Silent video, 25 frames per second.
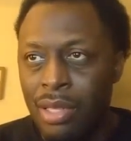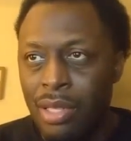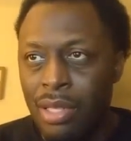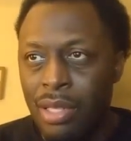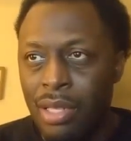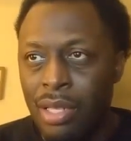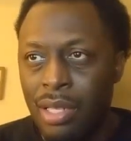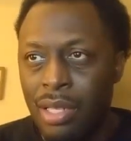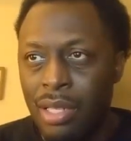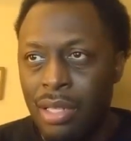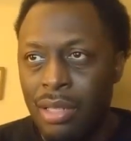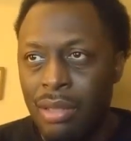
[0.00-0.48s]
and
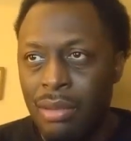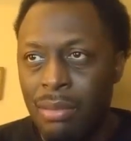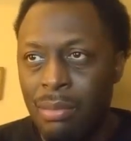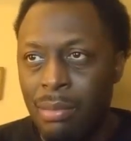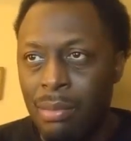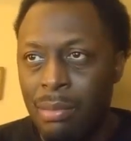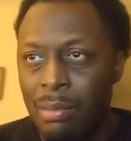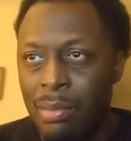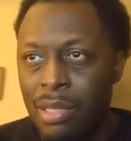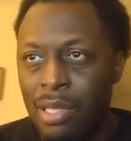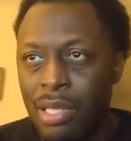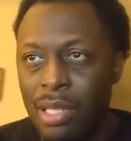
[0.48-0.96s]
it
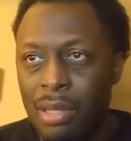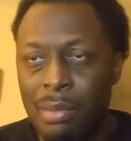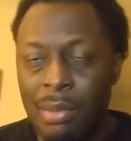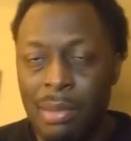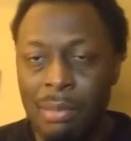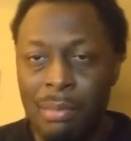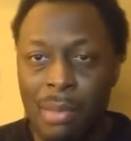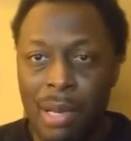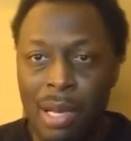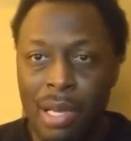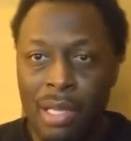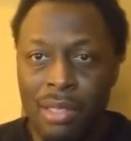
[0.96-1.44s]
could
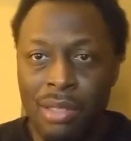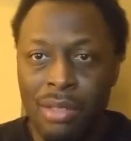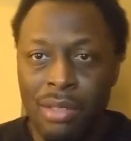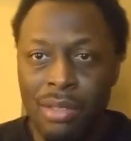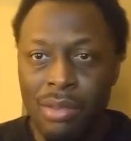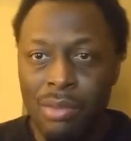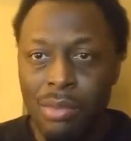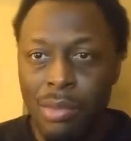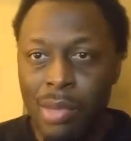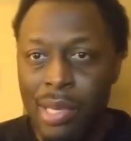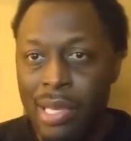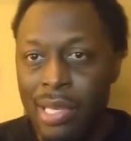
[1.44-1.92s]
be
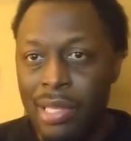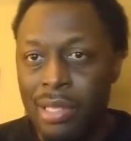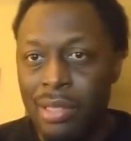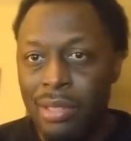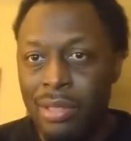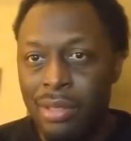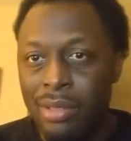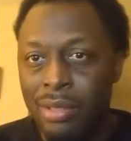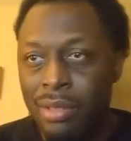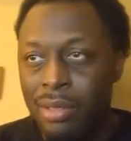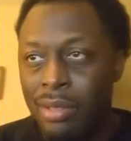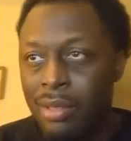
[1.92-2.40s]
months,
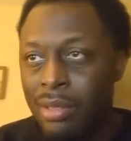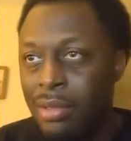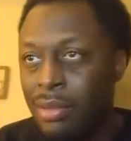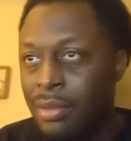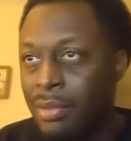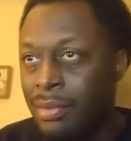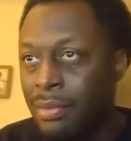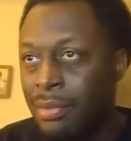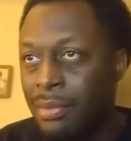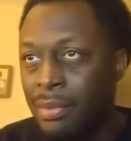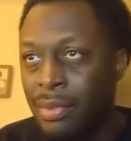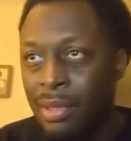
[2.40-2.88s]
weeks,
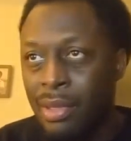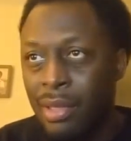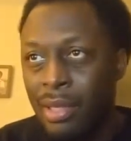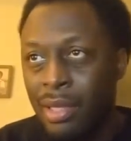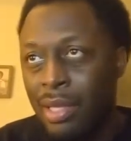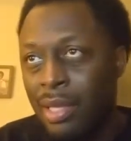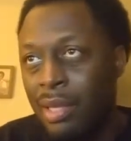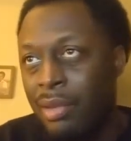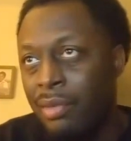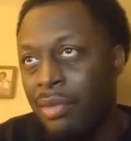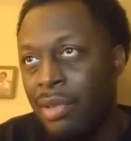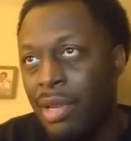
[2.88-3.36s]

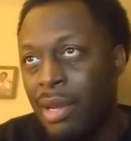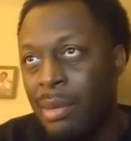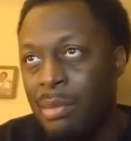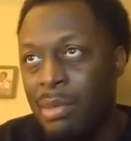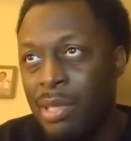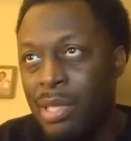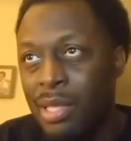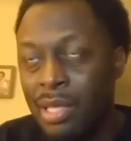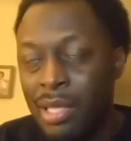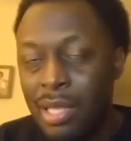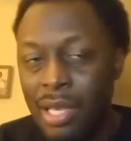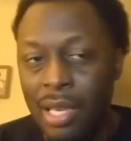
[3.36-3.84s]
even
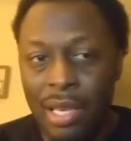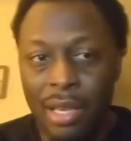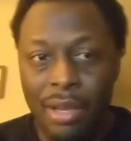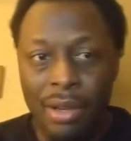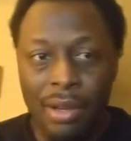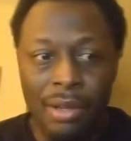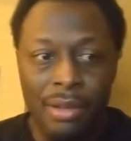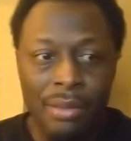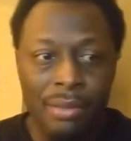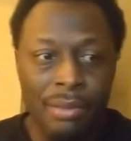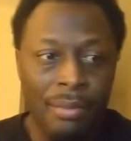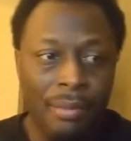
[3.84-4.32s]
up to a
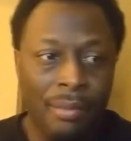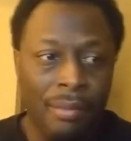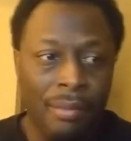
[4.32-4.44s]
year.